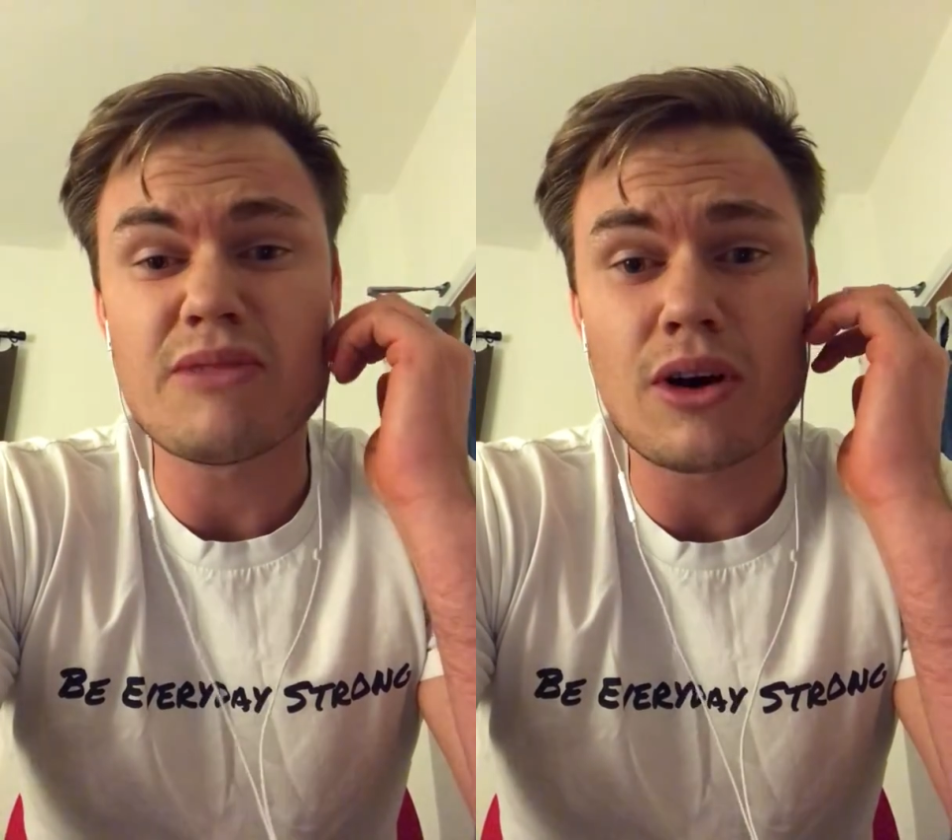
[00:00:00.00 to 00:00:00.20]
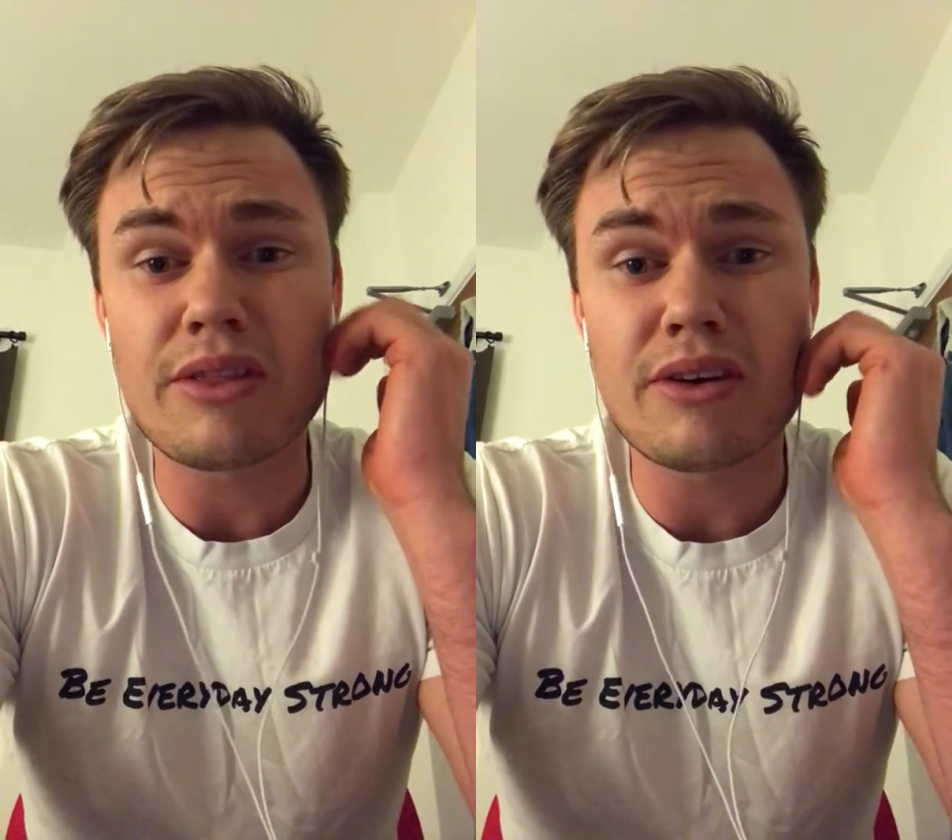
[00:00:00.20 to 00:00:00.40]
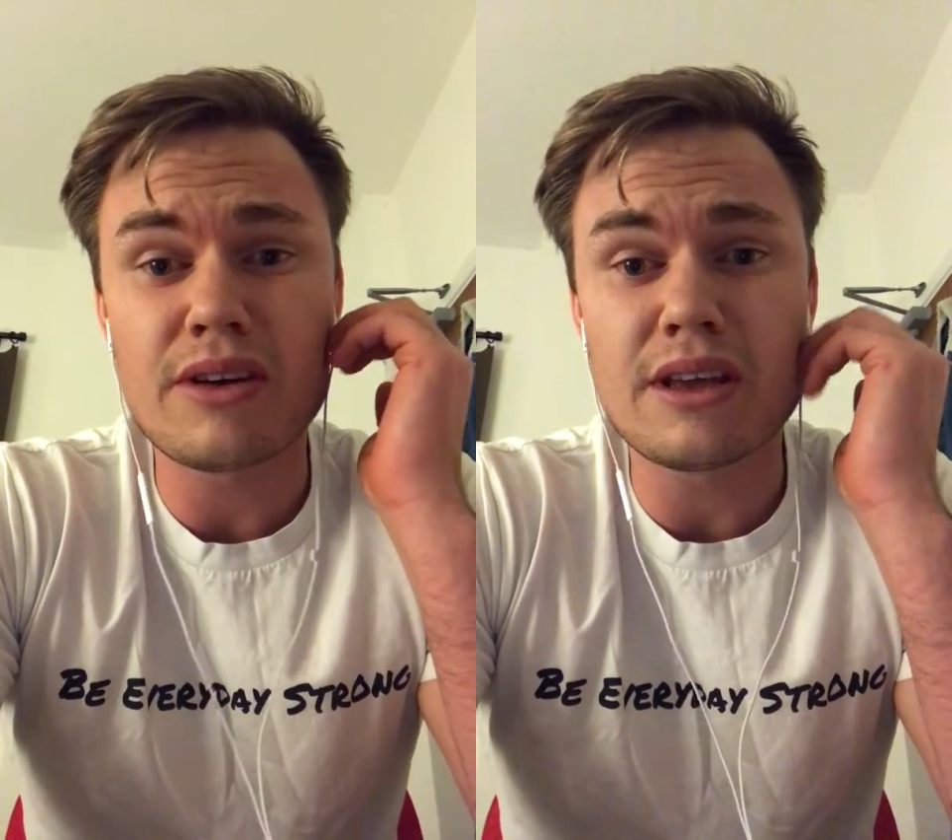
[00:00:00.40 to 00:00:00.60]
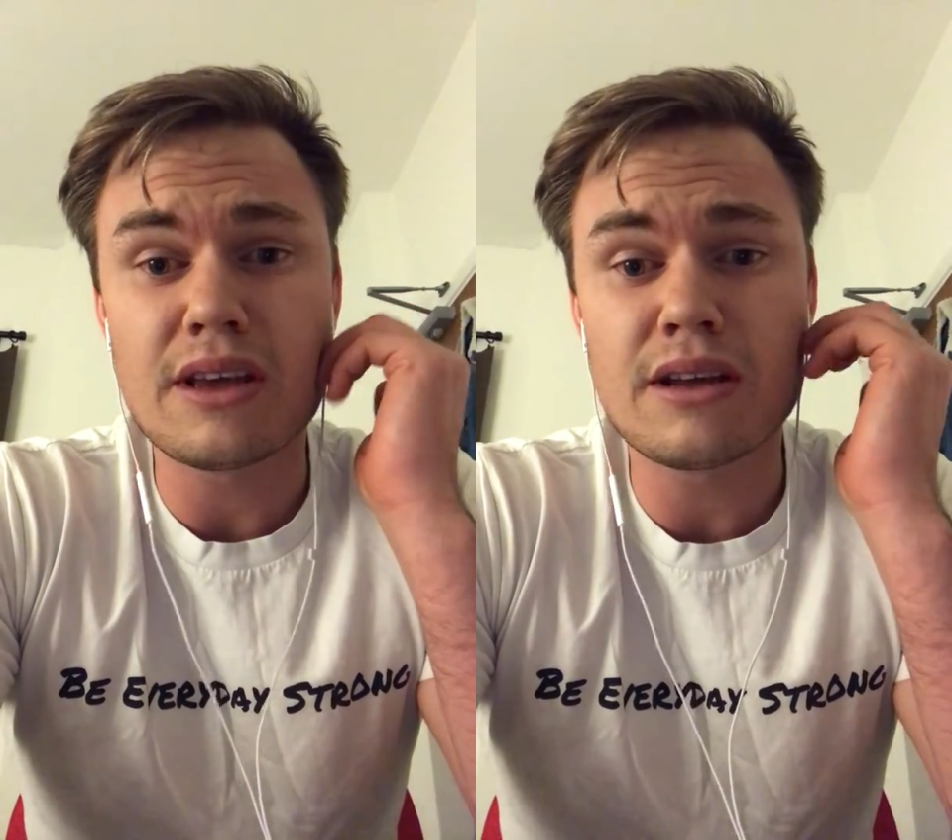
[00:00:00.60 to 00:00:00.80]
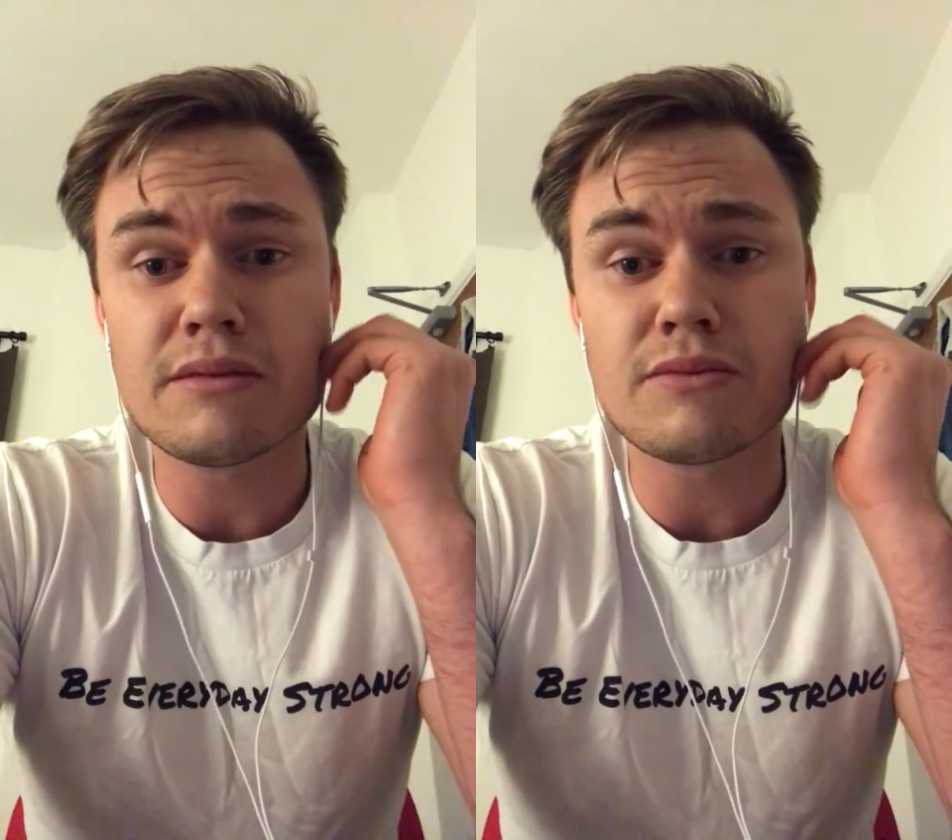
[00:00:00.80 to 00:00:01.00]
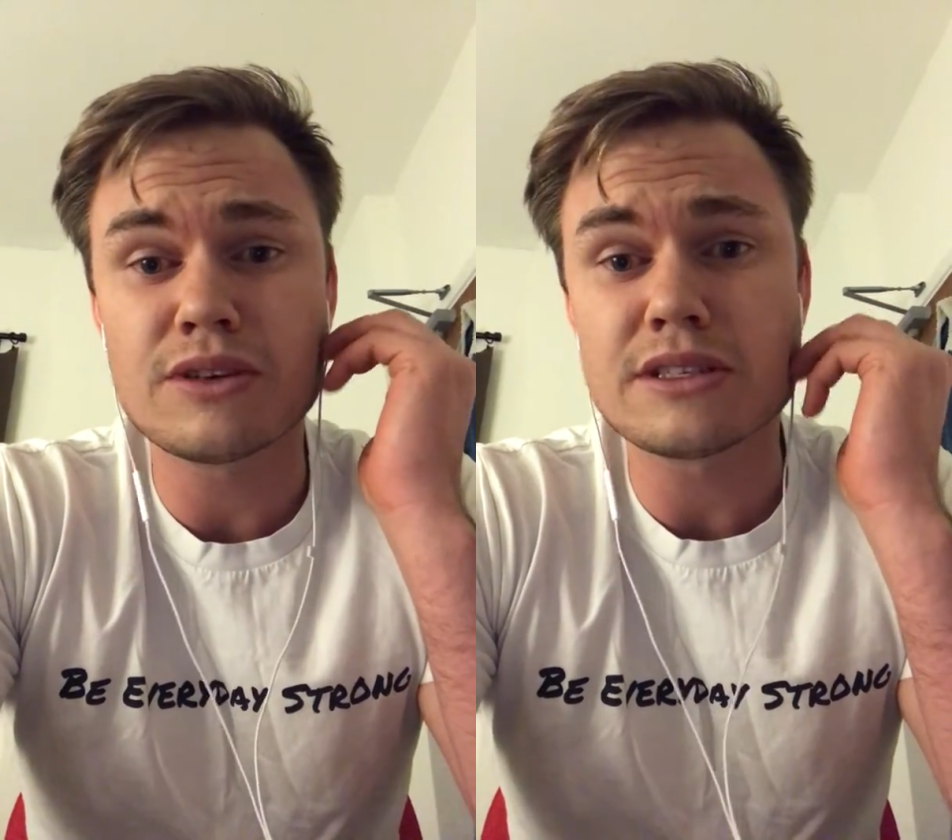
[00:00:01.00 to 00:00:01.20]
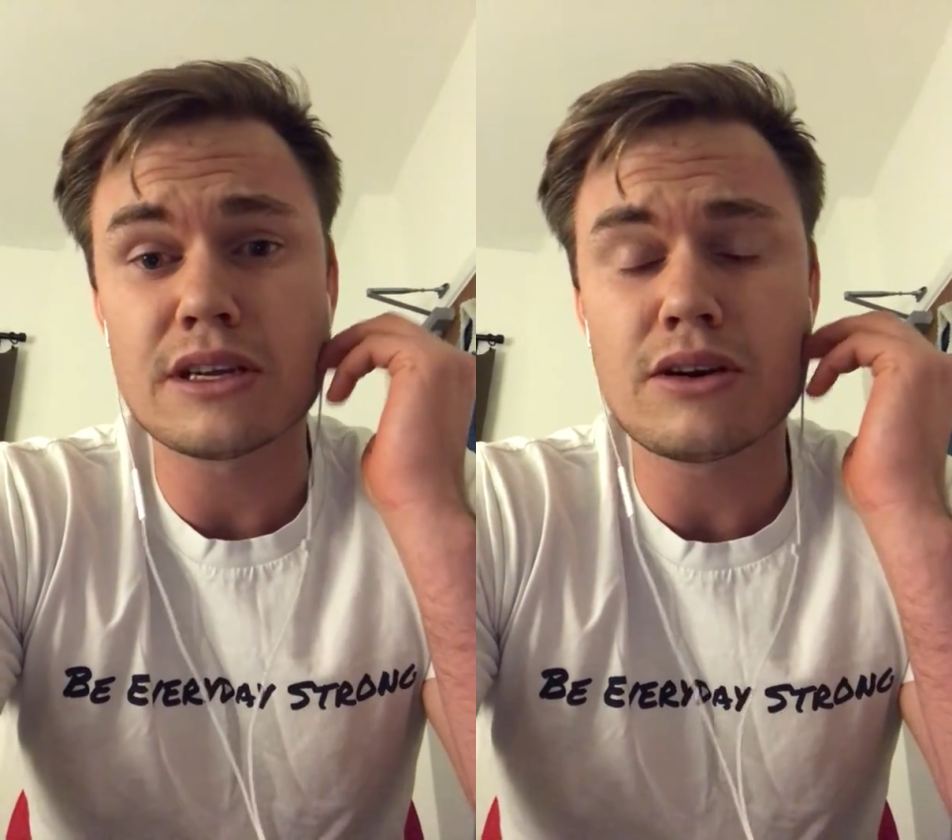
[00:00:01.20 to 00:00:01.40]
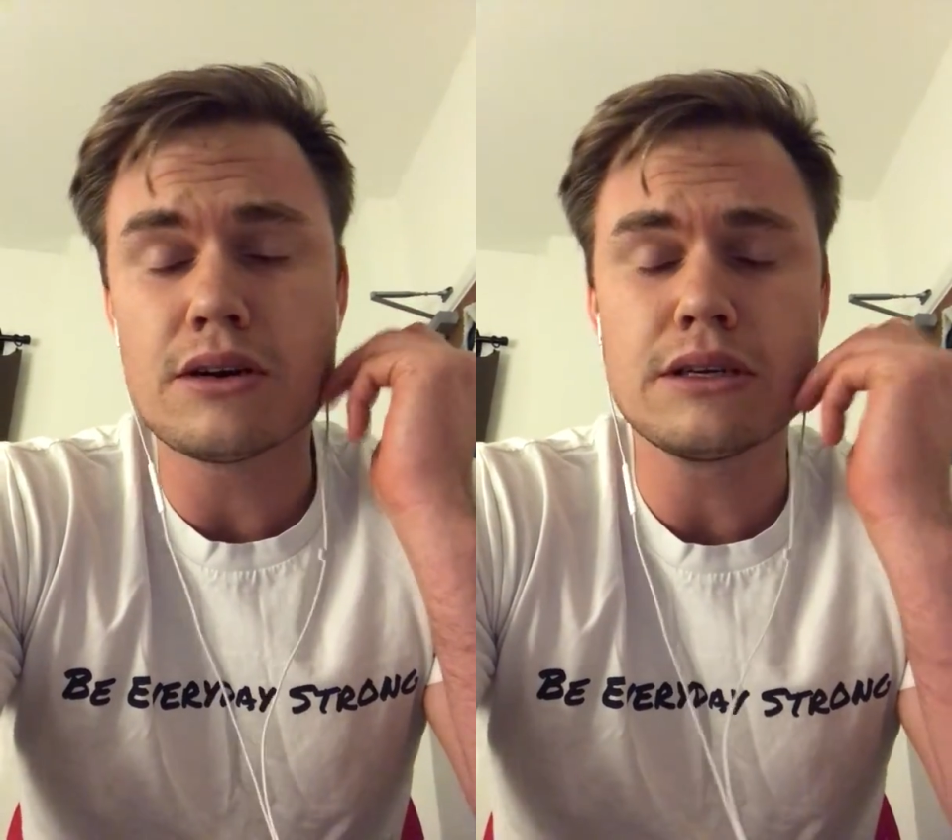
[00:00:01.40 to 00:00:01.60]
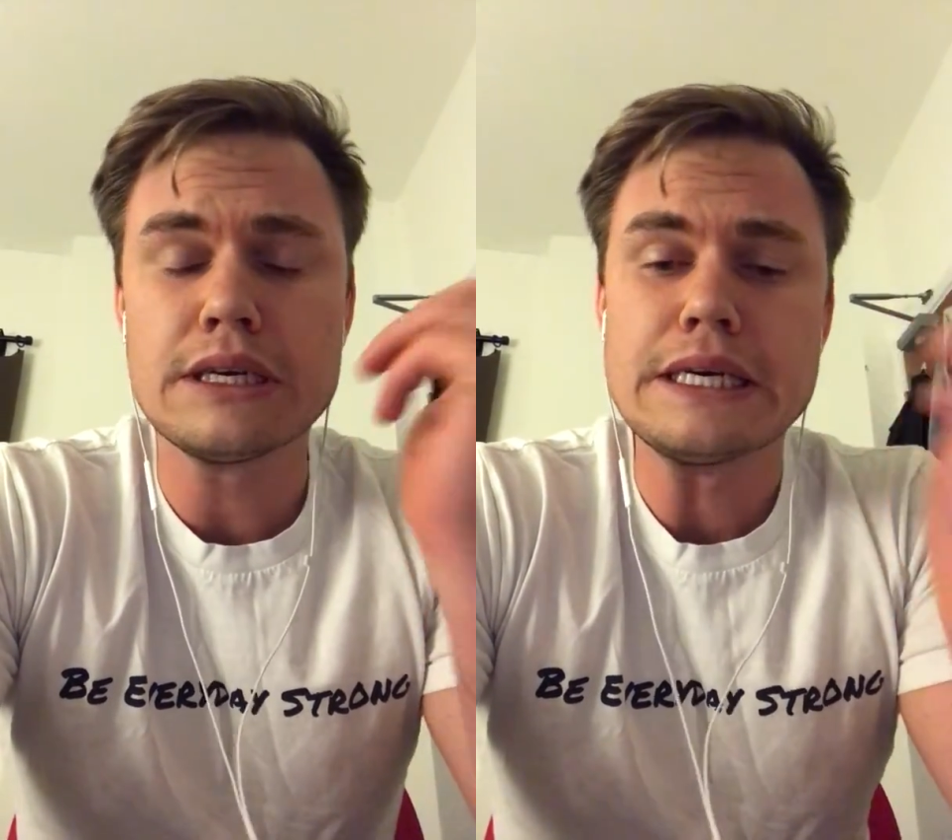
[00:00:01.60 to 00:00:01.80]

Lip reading: 9:30 here Wednesday night,